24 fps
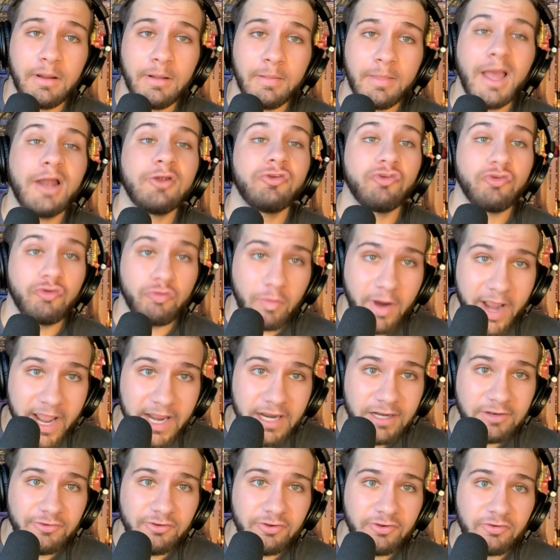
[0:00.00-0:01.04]
that
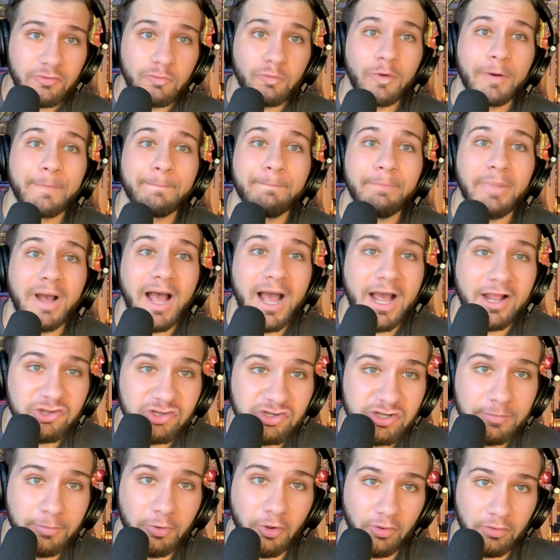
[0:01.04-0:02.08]
trades were
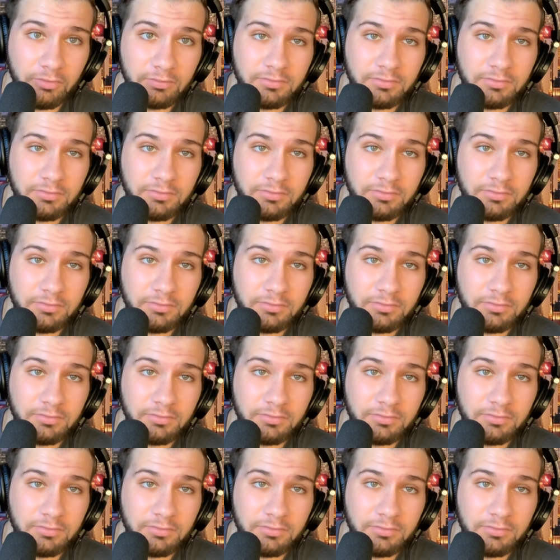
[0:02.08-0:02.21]
possible